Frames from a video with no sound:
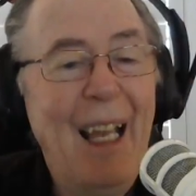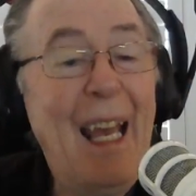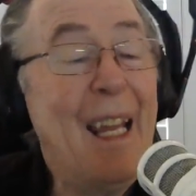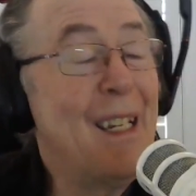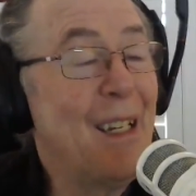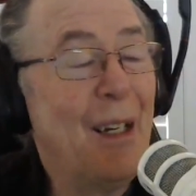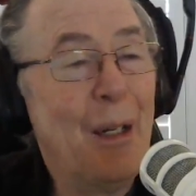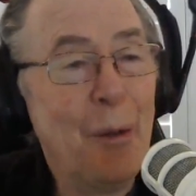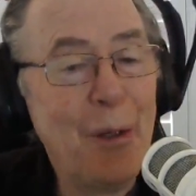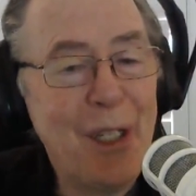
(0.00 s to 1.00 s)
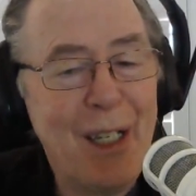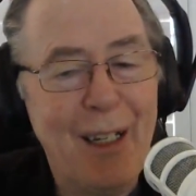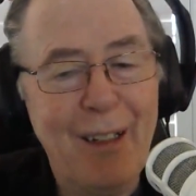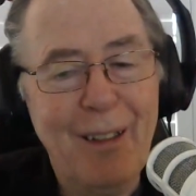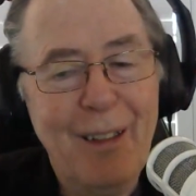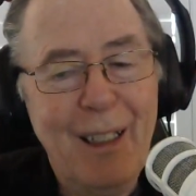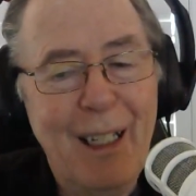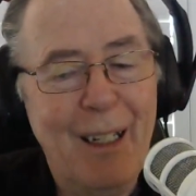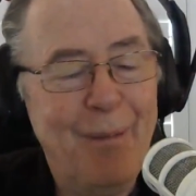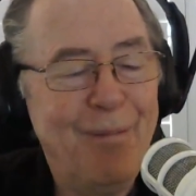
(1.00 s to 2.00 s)
And I also
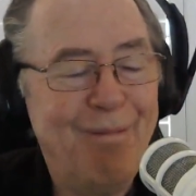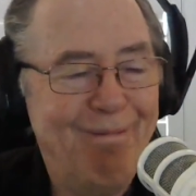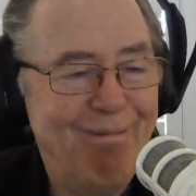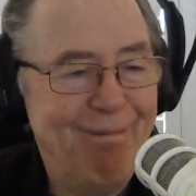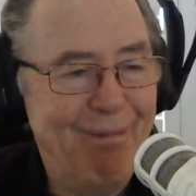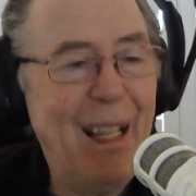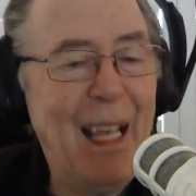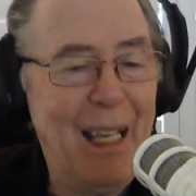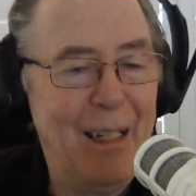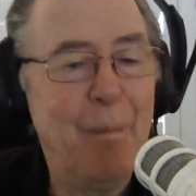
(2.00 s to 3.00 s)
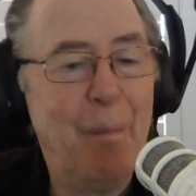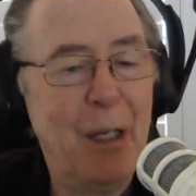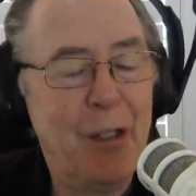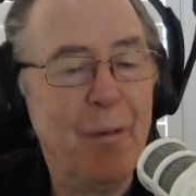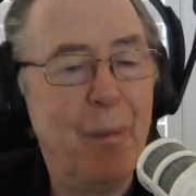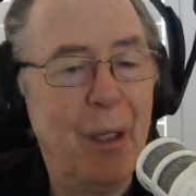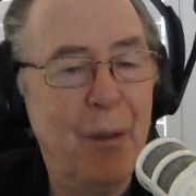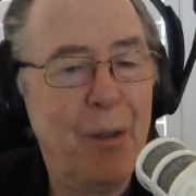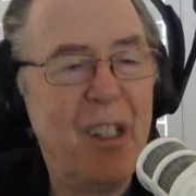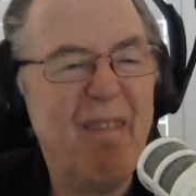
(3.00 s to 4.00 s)
had a bunch of
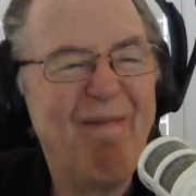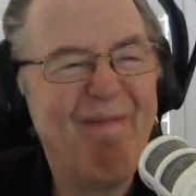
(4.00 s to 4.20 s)
bows that